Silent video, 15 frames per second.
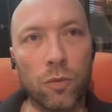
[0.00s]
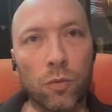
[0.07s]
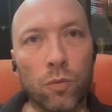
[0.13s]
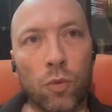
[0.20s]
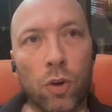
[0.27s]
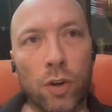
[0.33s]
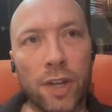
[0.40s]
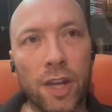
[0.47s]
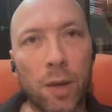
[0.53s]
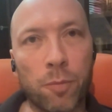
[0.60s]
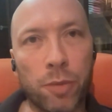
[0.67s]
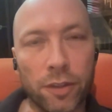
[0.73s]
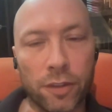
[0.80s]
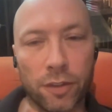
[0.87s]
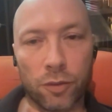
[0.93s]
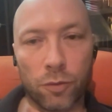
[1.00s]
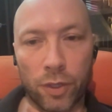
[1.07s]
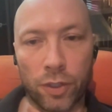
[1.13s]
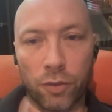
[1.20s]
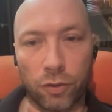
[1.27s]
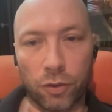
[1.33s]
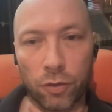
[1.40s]
what happens
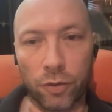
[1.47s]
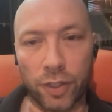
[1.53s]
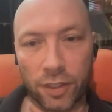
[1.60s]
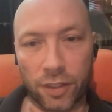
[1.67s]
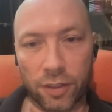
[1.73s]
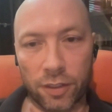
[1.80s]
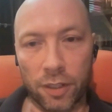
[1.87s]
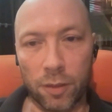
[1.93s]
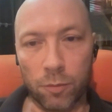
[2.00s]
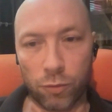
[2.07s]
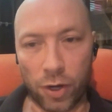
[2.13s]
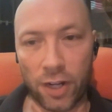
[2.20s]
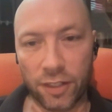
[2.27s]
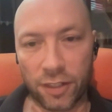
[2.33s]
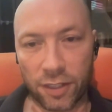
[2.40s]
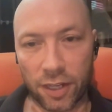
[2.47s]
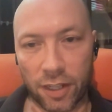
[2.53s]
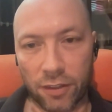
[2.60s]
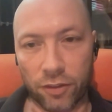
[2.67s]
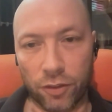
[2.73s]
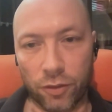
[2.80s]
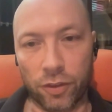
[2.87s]
when you do these brain
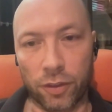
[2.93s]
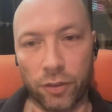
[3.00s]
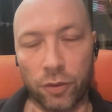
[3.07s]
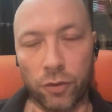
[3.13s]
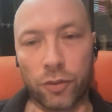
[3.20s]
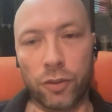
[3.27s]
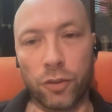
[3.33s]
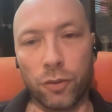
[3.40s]
scans. You